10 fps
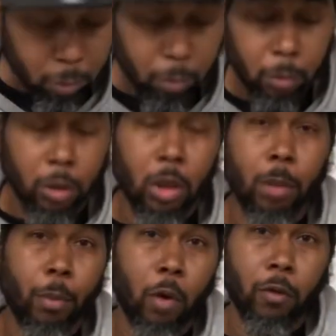tip
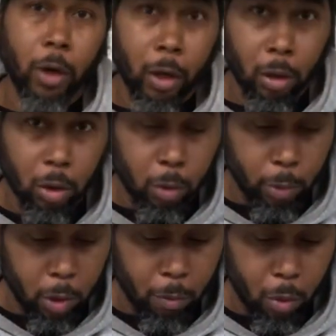over that a little bit
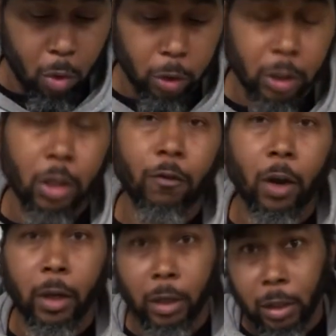more, see if I
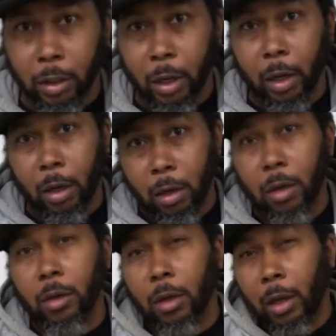can get that clear
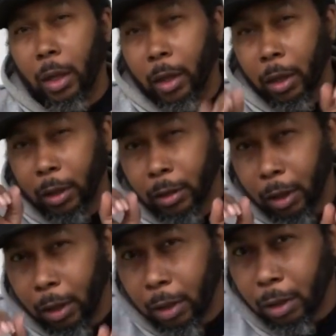to lay a
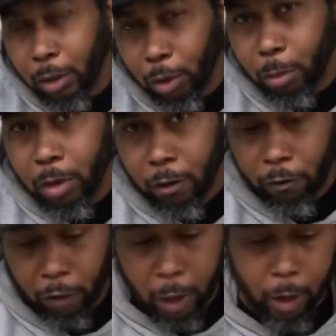little bit
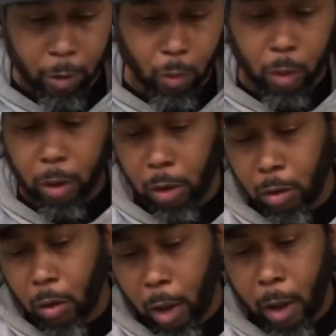flatter with a little
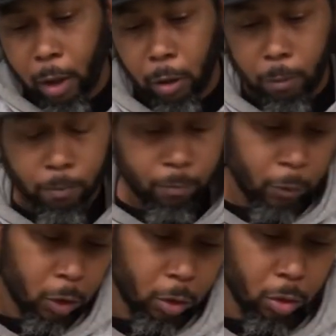higher,
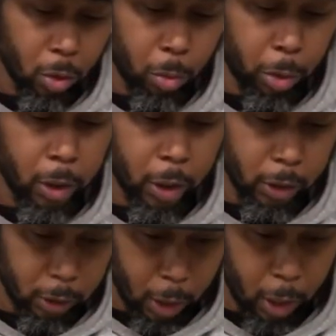
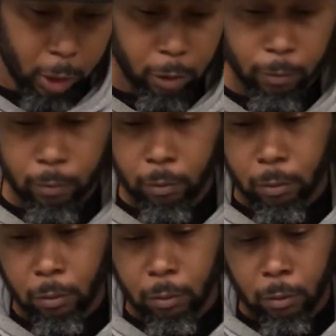PSI.
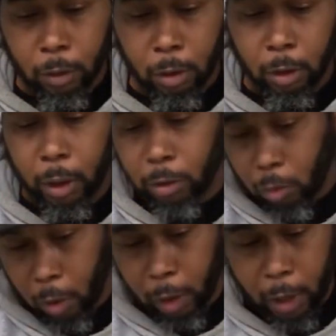That's where I
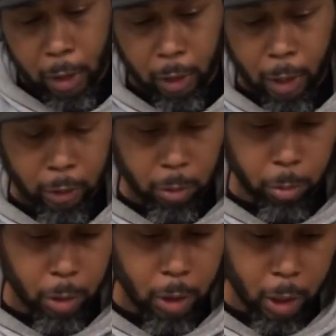kind of like to
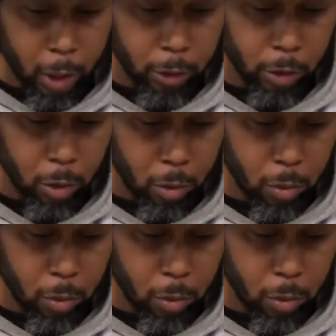be at. So